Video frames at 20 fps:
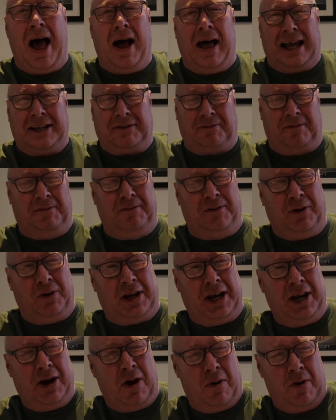Oh, that's
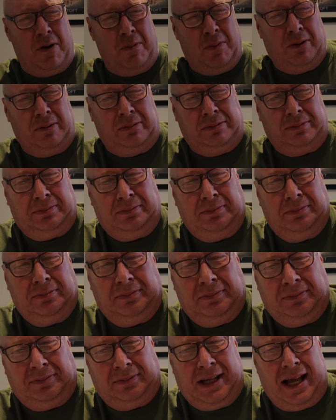fucking horrible.
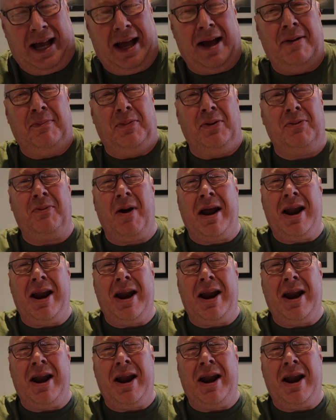But